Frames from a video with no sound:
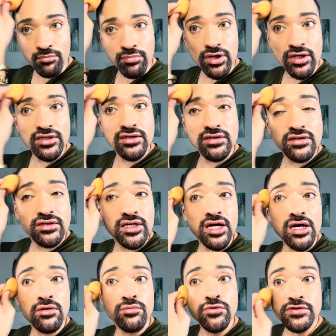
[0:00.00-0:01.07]
but
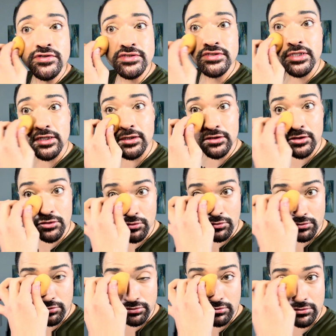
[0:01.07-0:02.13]
cameras tend
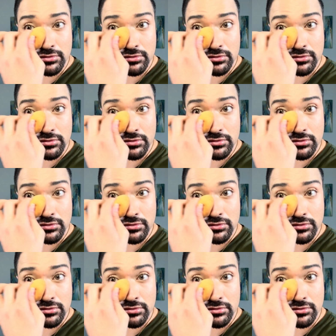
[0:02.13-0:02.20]
to